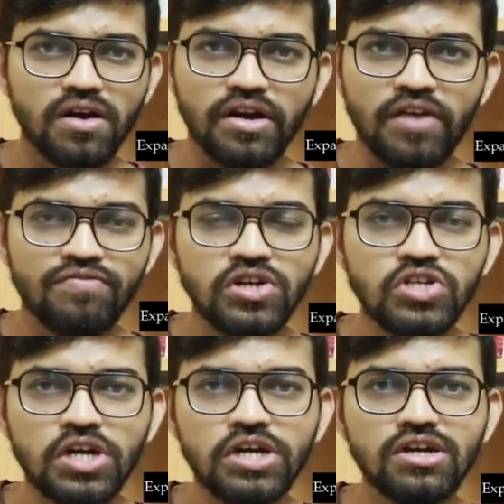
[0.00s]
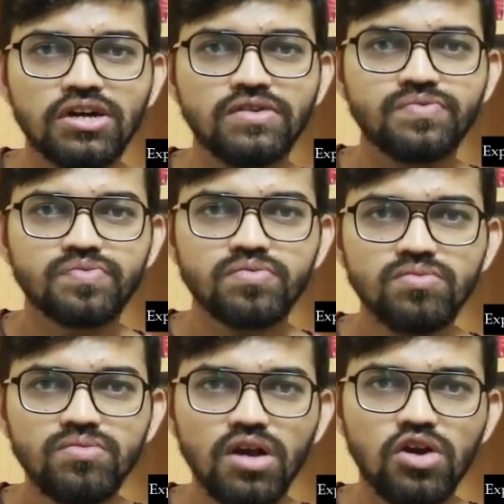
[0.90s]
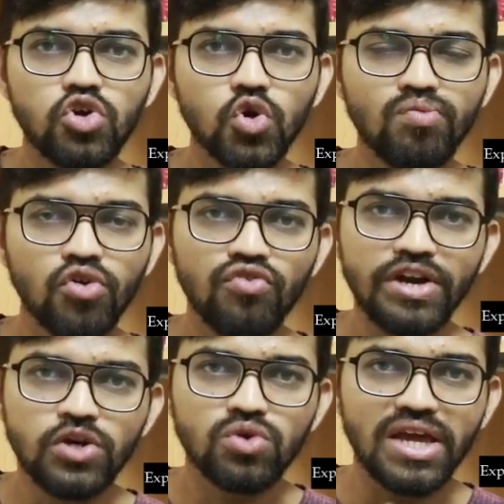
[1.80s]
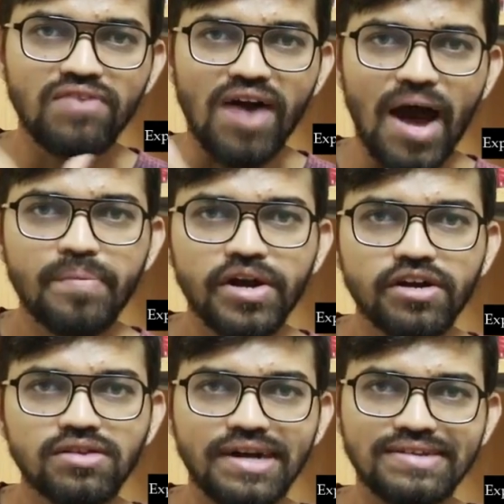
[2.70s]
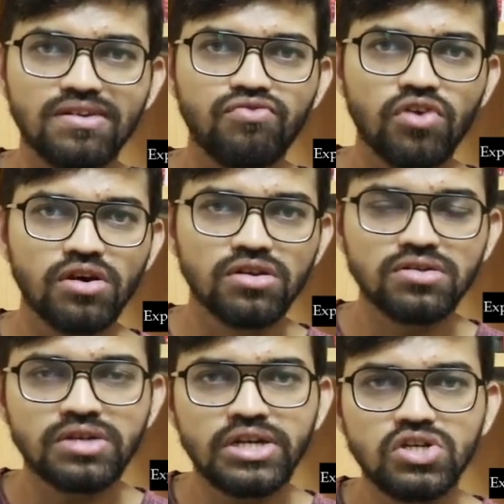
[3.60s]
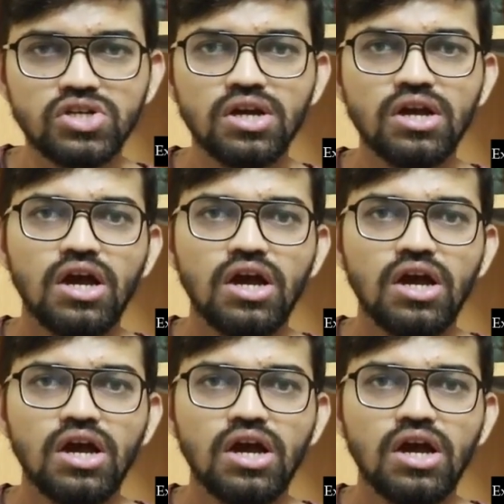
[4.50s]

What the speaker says: refrigerant to move into the evaporator, that is the further stage.